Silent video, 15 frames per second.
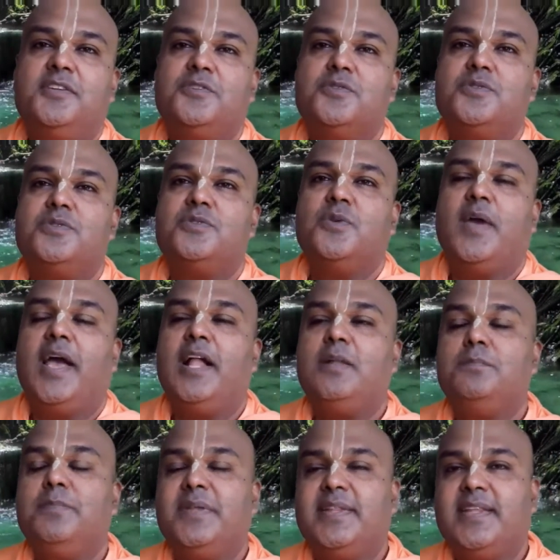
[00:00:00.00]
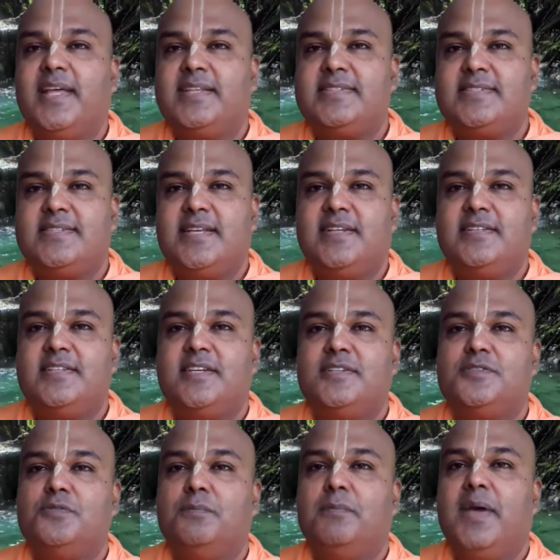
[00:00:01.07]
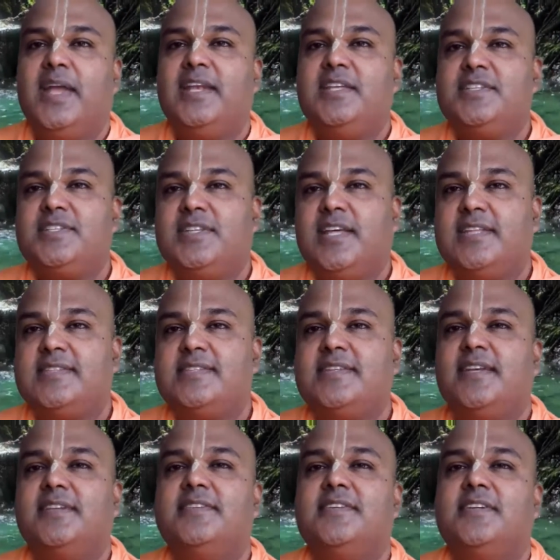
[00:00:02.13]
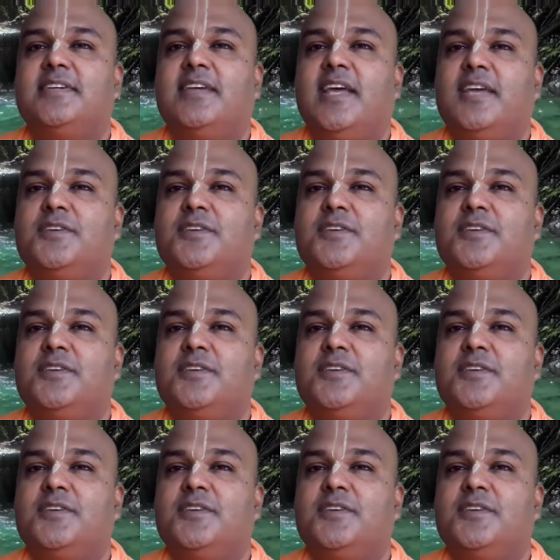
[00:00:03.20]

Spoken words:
to help in that center, to manage that center,